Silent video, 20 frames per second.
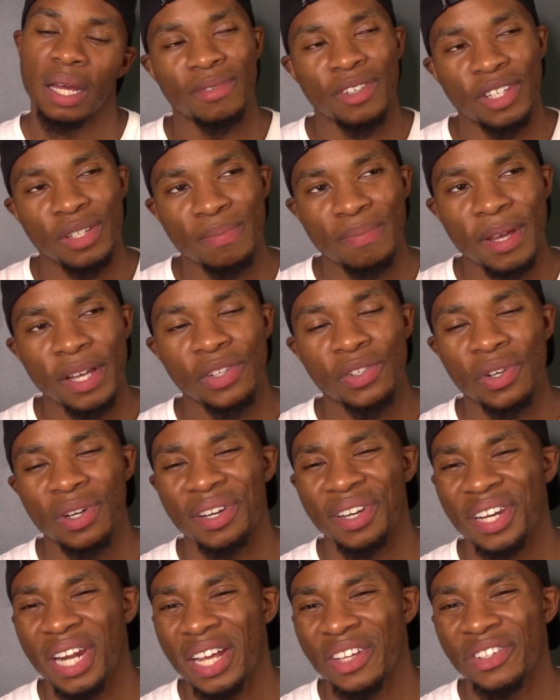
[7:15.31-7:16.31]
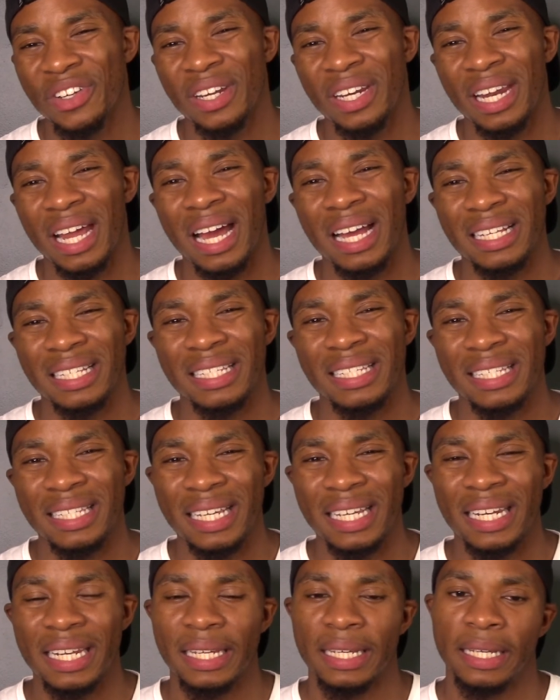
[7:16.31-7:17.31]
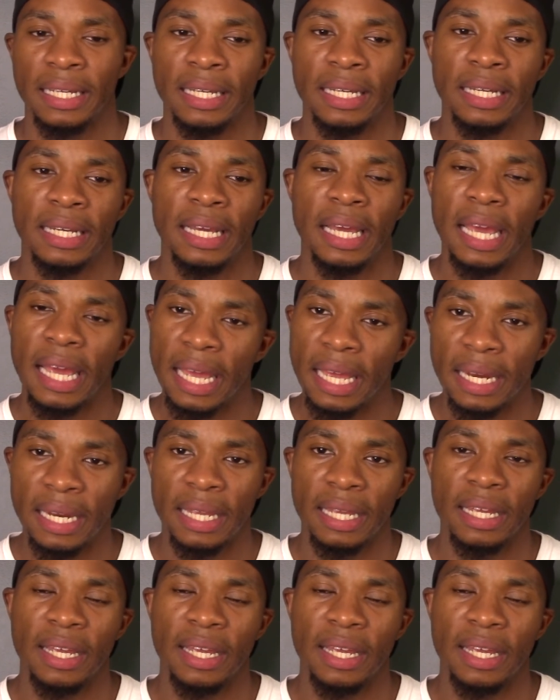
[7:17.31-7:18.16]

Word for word: Just make sure that you're not sitting in it.